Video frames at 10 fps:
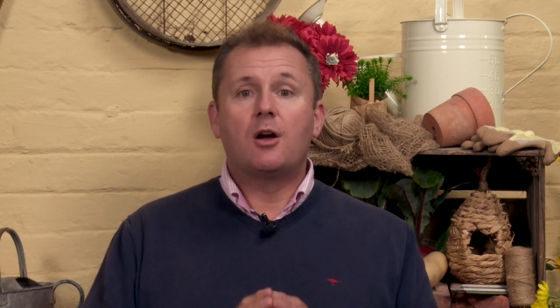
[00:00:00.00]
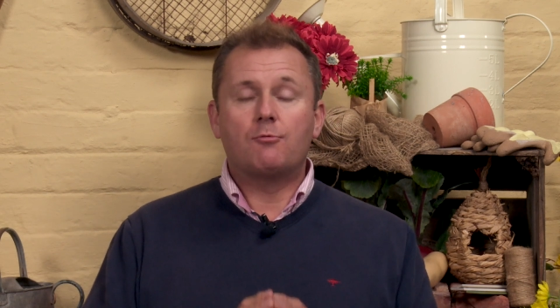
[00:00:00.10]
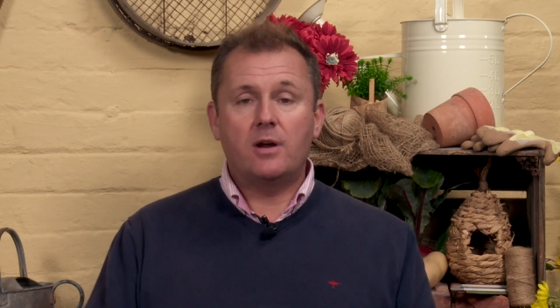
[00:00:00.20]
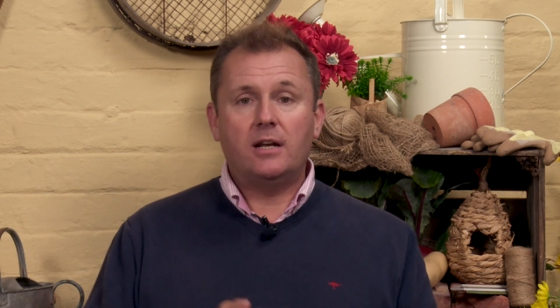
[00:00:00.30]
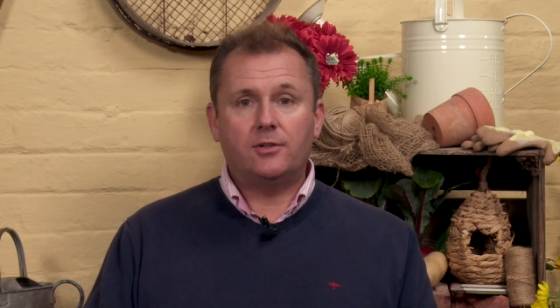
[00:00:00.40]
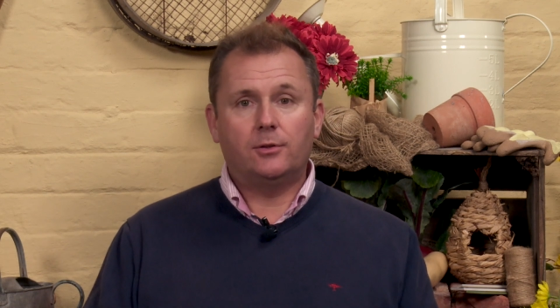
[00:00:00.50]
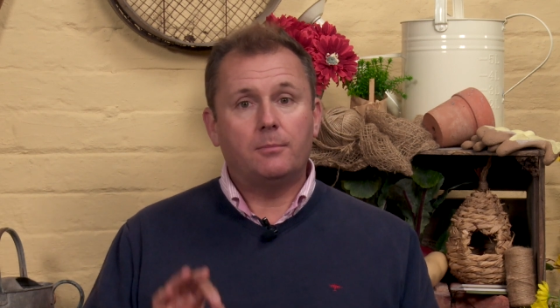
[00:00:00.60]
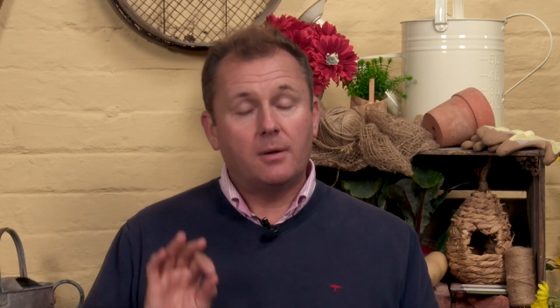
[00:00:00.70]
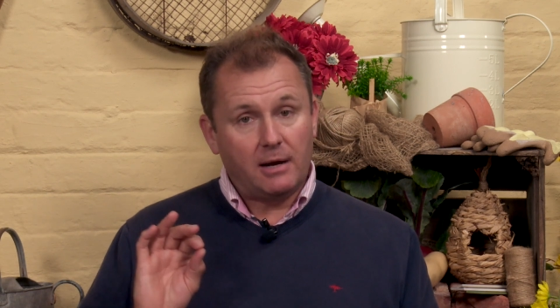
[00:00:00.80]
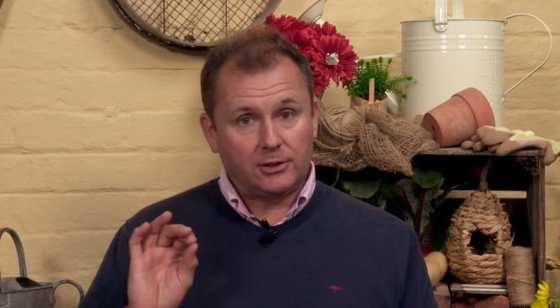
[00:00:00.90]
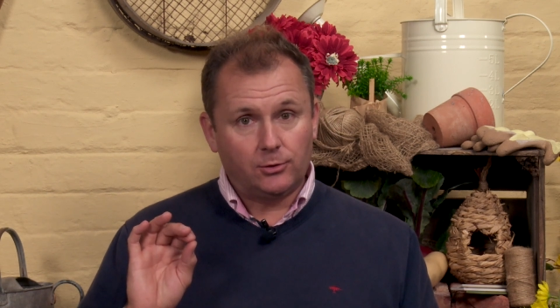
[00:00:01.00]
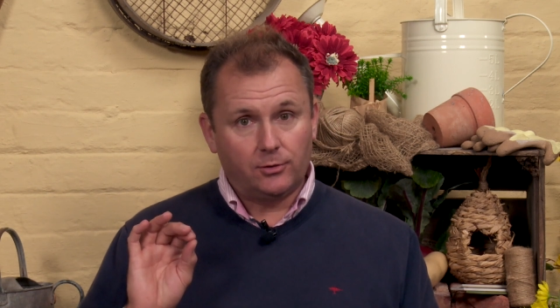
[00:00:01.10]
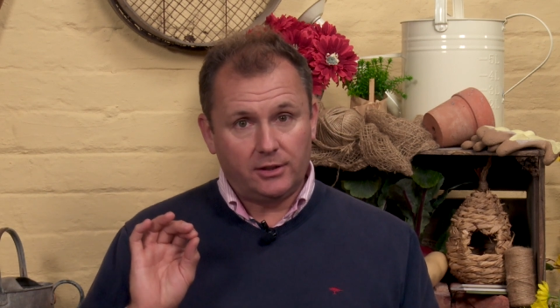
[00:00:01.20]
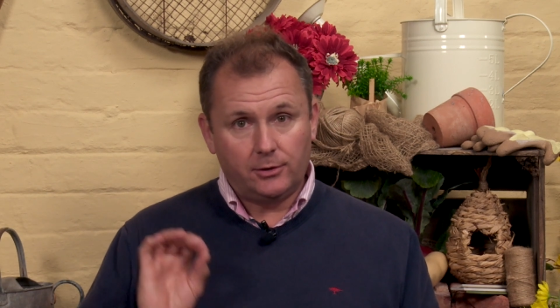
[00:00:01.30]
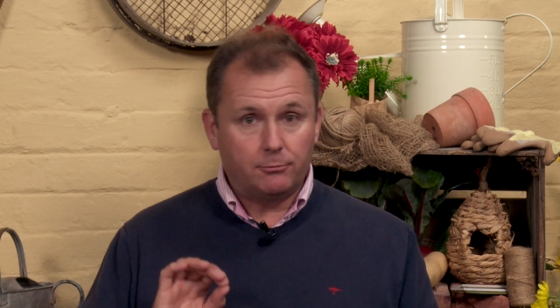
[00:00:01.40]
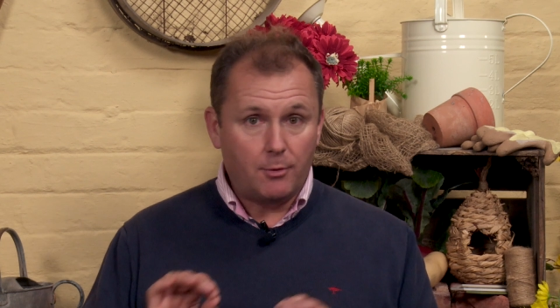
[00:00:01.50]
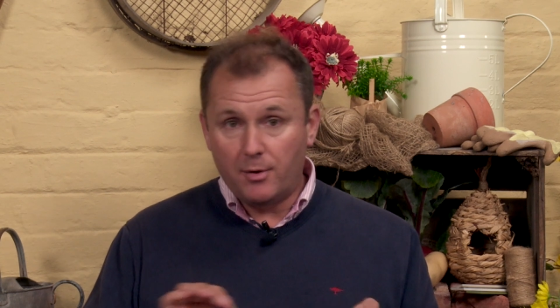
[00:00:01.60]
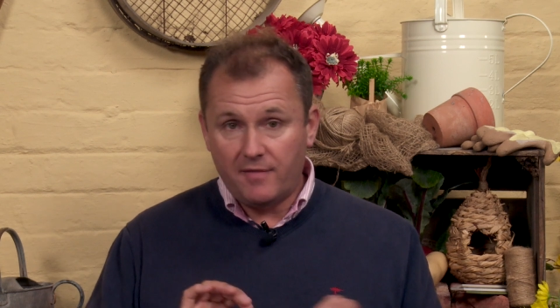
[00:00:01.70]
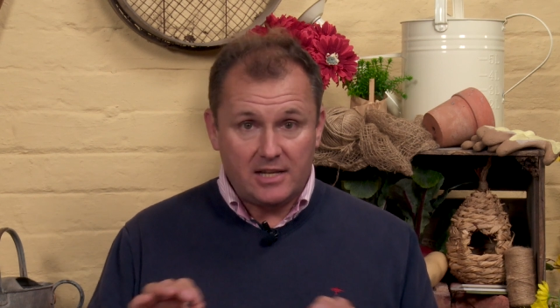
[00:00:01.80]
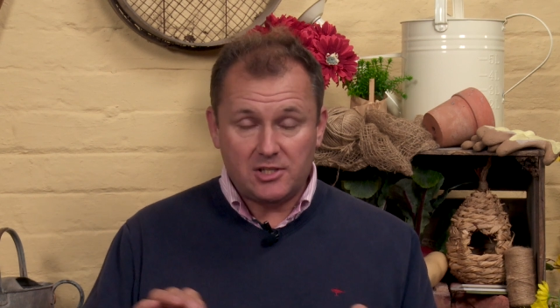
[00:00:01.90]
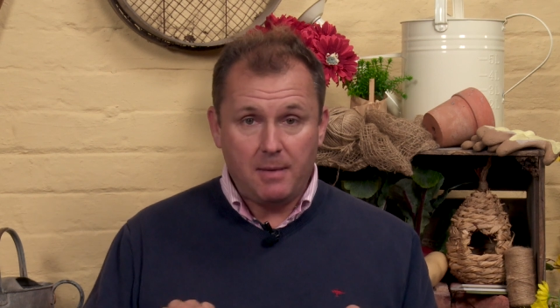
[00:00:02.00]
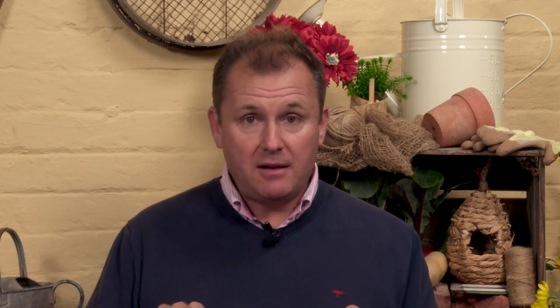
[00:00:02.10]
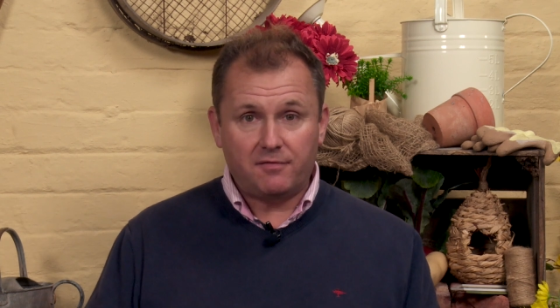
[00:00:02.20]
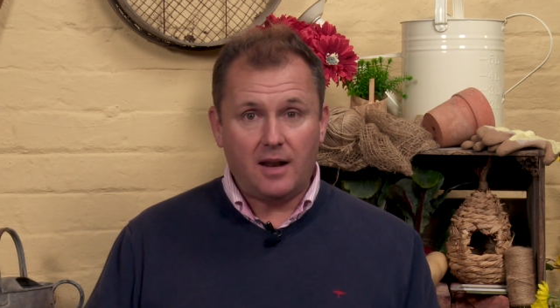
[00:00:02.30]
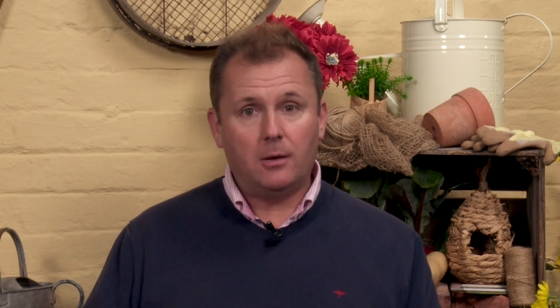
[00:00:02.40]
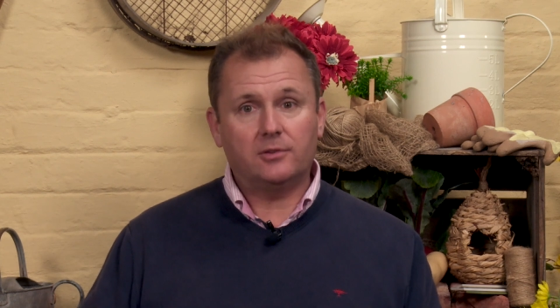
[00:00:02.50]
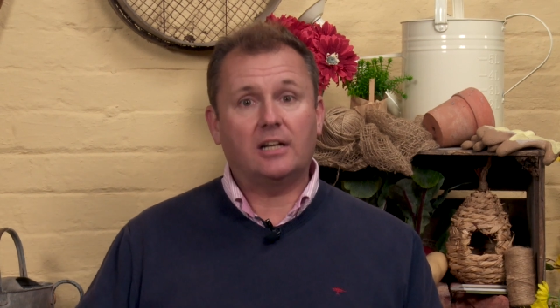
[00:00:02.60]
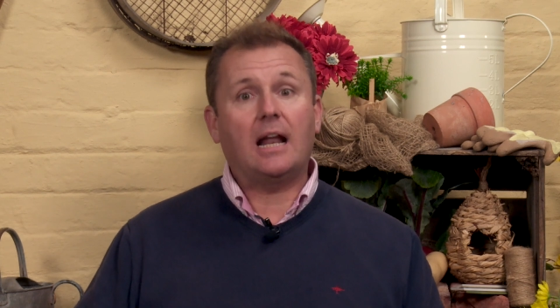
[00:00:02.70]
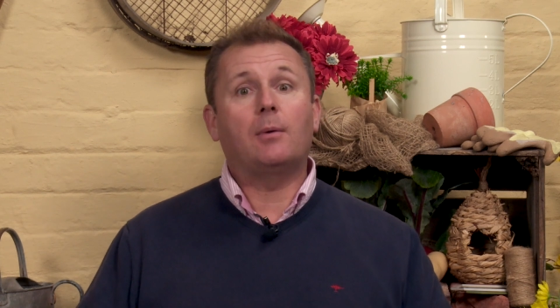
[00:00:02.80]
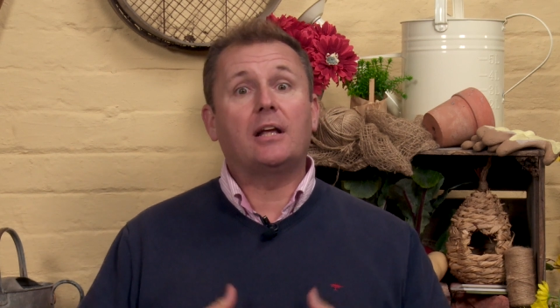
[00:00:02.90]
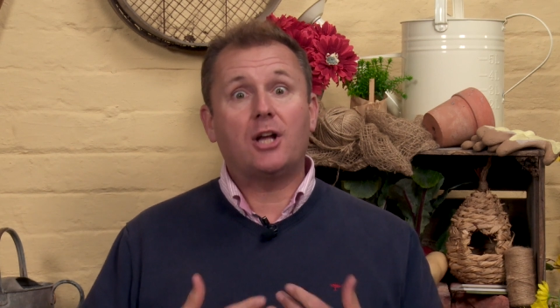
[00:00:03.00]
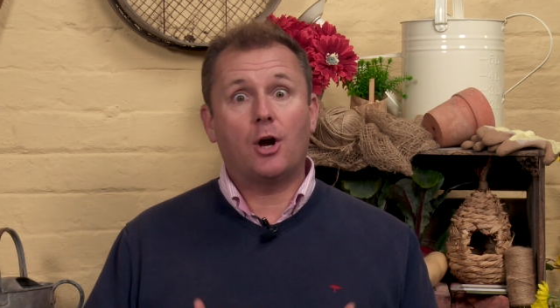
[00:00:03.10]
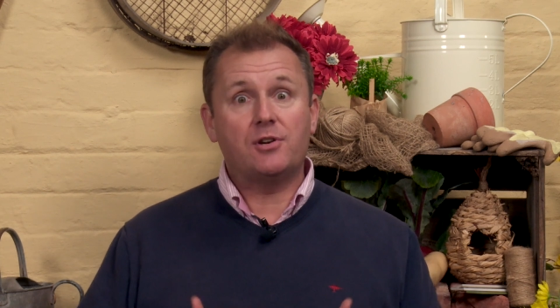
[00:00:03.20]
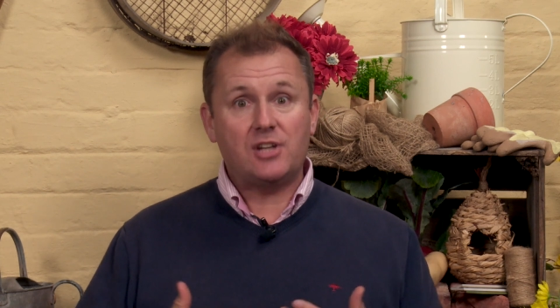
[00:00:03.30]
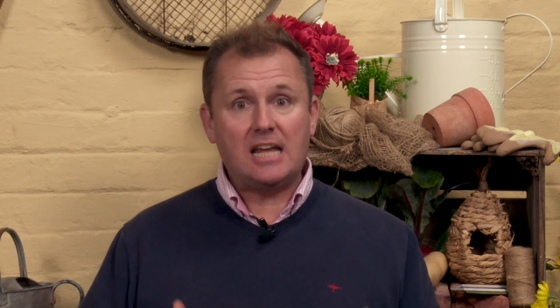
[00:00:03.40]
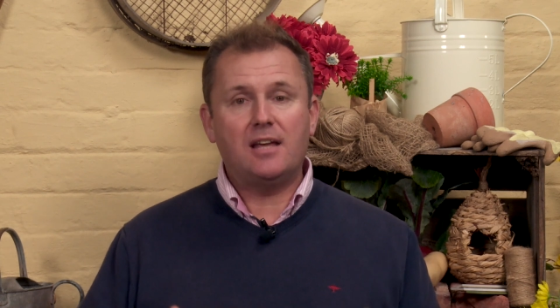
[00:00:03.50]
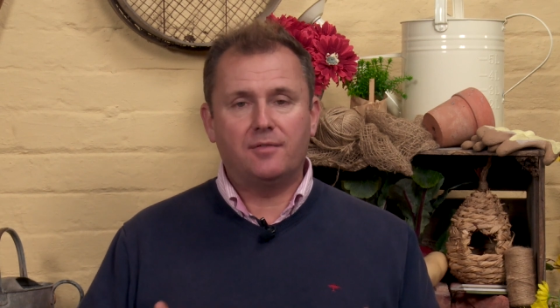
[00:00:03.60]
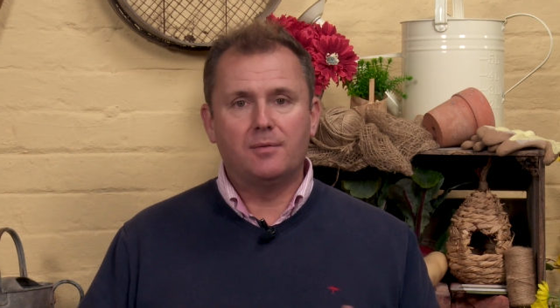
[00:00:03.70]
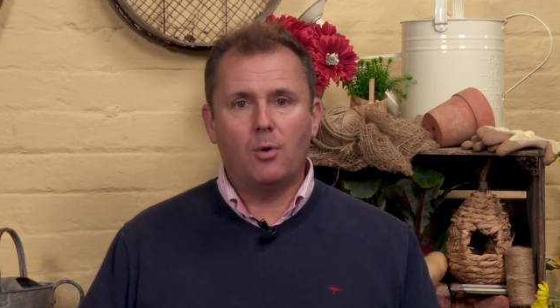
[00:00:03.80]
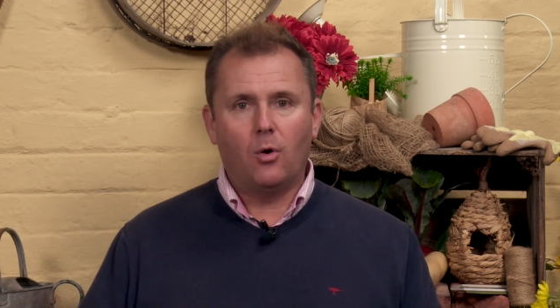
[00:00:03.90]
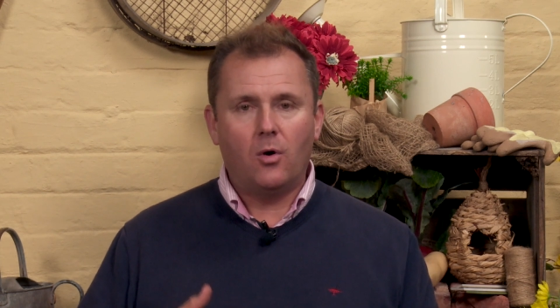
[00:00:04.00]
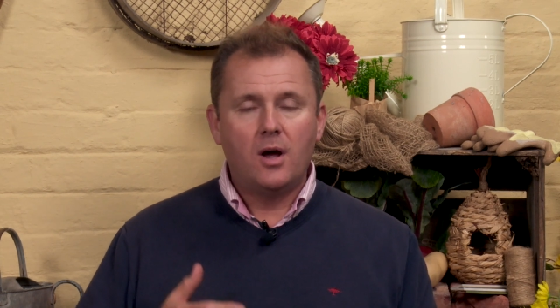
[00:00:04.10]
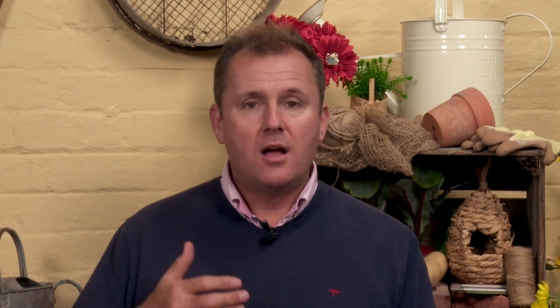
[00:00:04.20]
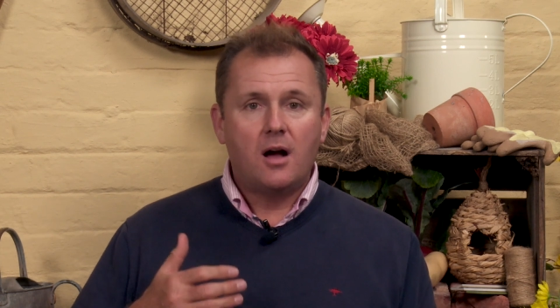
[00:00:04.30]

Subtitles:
really do make sure that you remove any spent flowers, and that will encourage even more